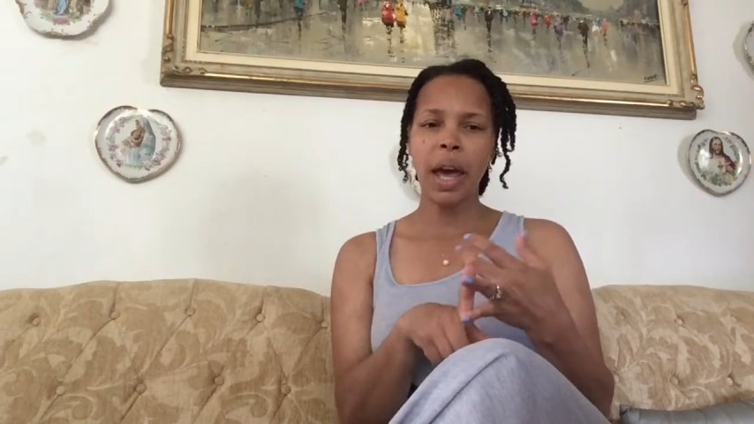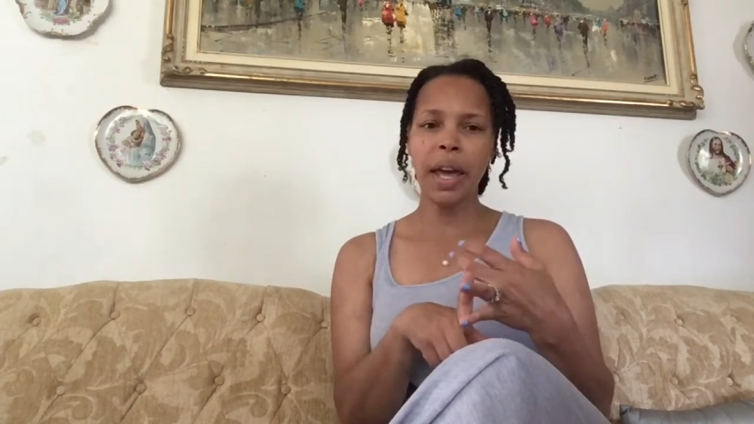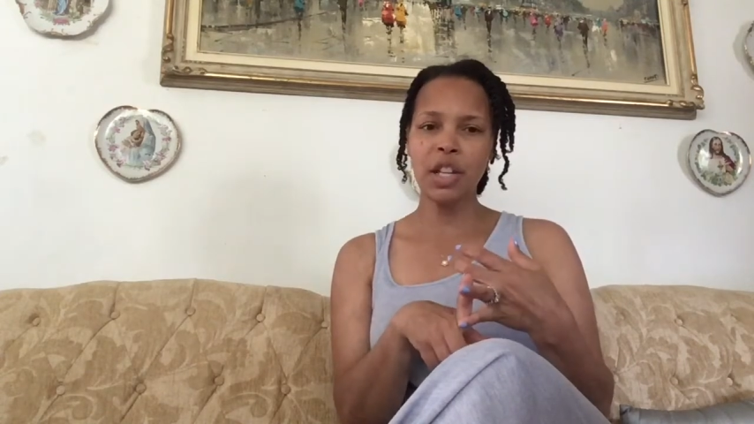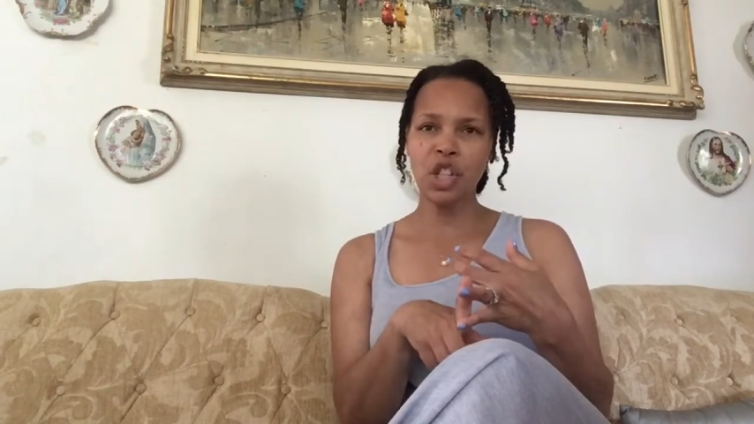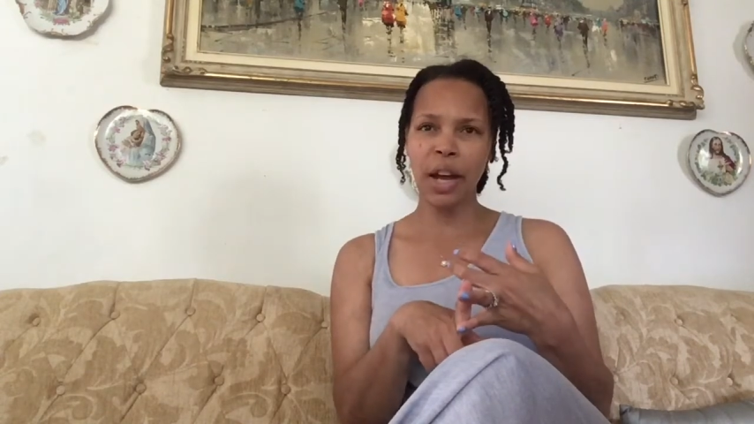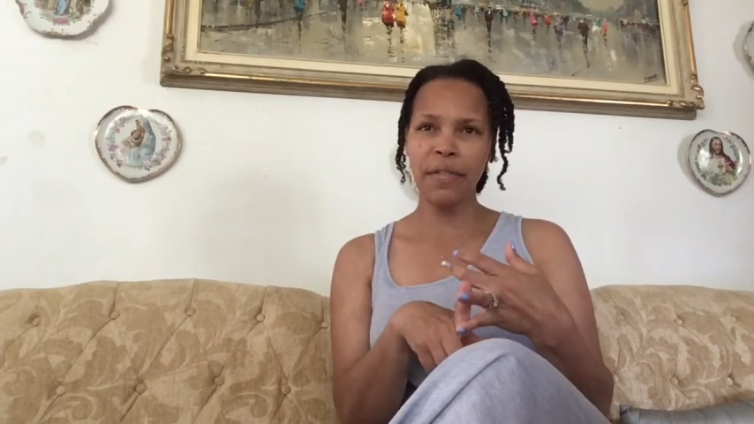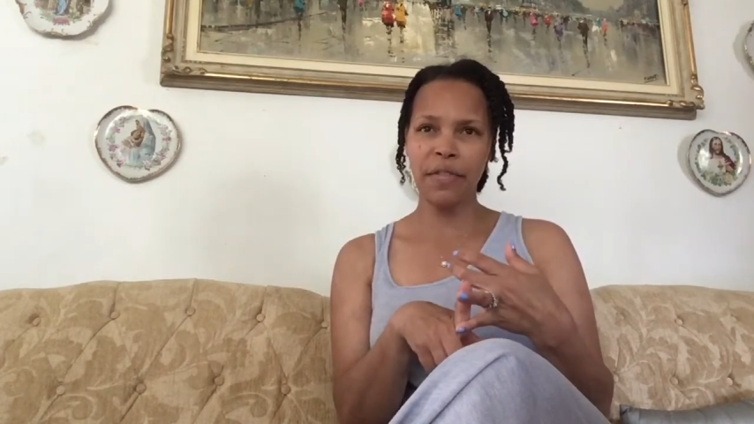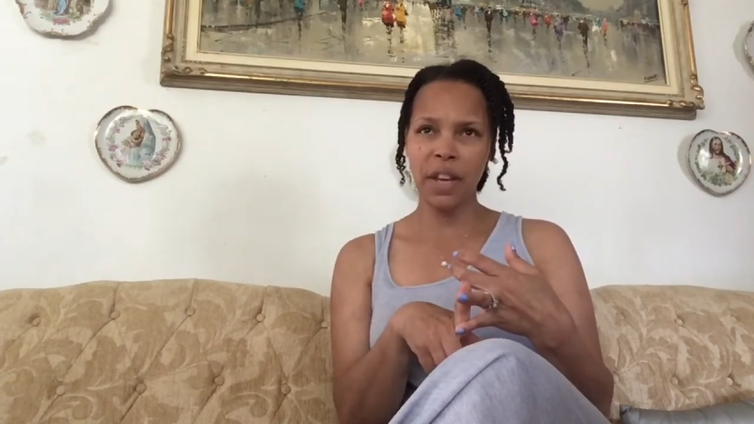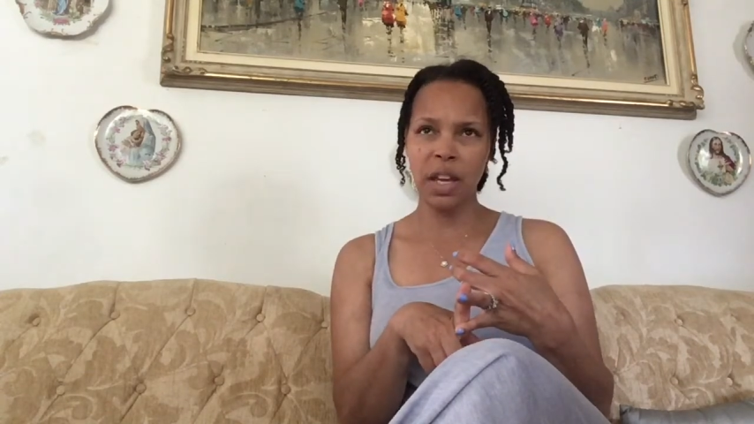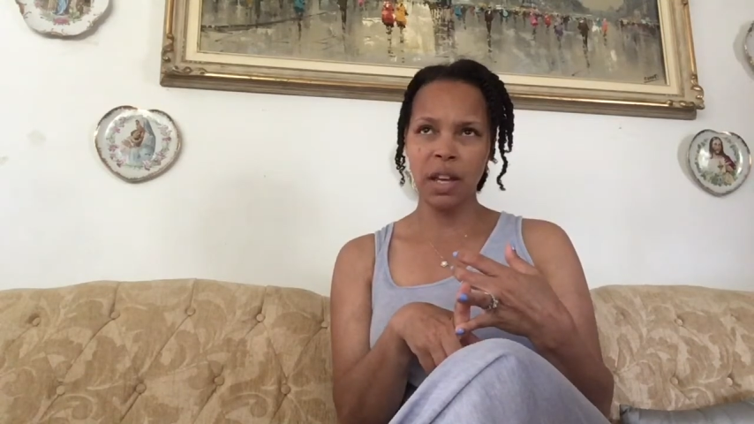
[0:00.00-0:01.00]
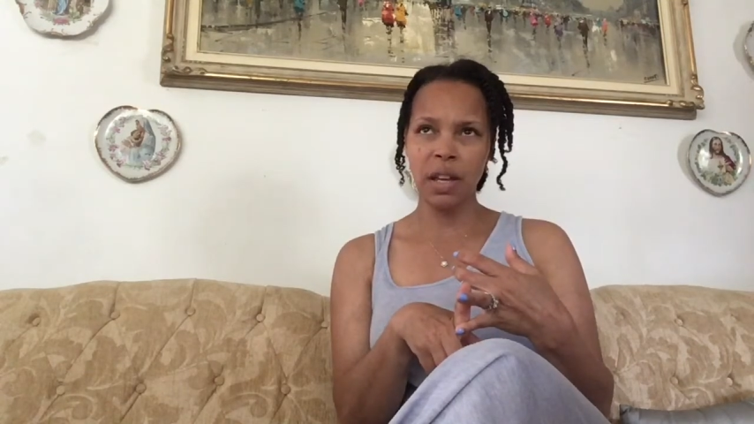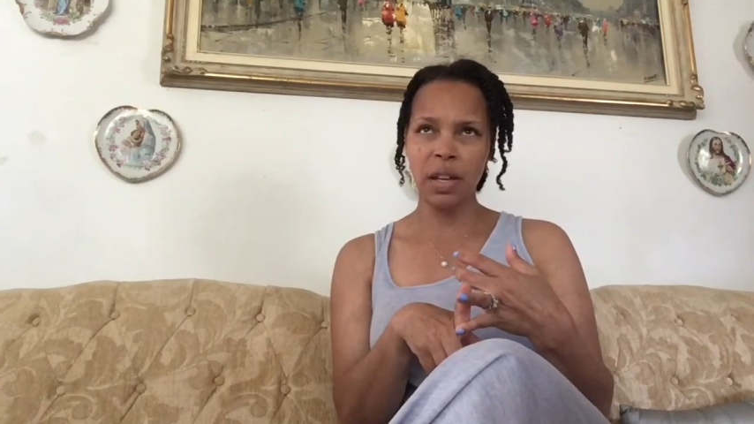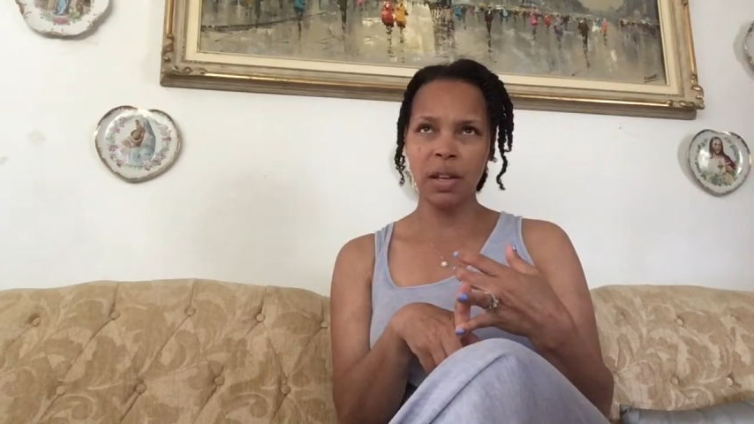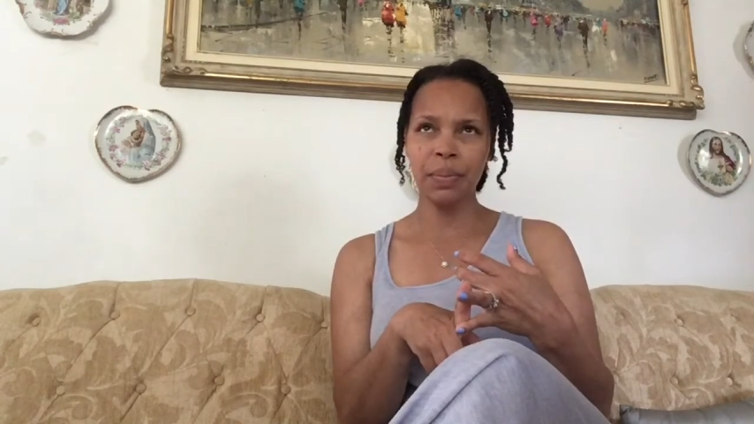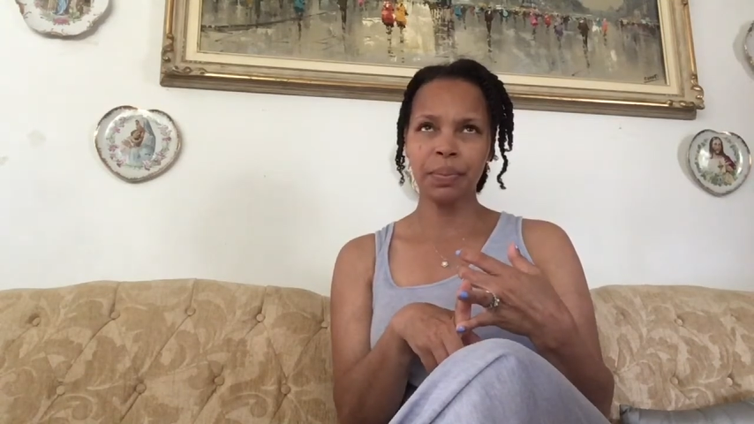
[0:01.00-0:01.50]

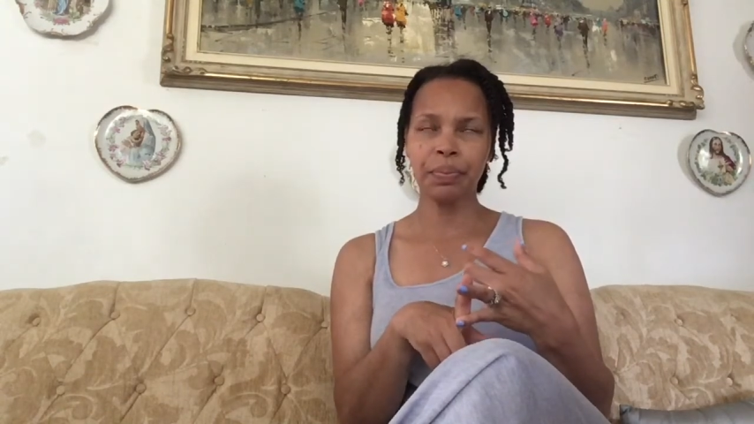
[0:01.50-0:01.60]
HIV,